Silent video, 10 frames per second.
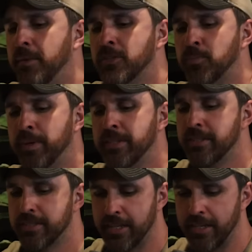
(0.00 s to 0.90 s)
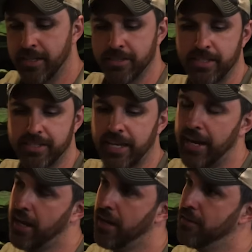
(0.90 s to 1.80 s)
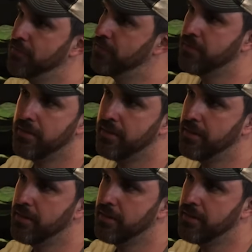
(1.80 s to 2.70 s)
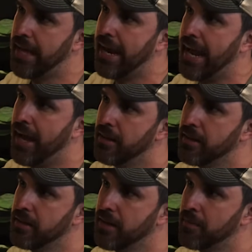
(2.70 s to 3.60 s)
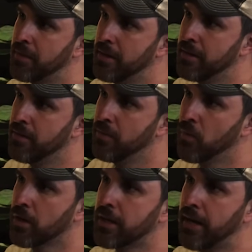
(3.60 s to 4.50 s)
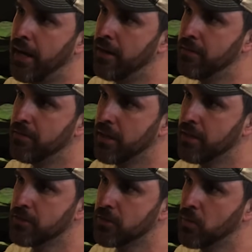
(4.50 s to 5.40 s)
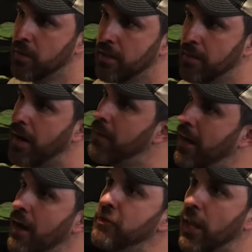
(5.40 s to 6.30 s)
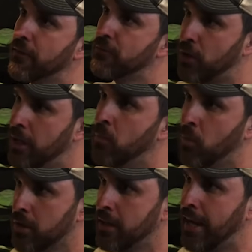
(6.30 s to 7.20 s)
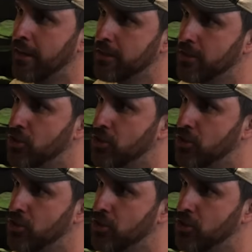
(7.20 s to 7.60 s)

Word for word: I mean, as busy as he is, he's got to have that outlet. I mean, yeah. working out and everything else is one thing, but I mean, I feel like for him, working out is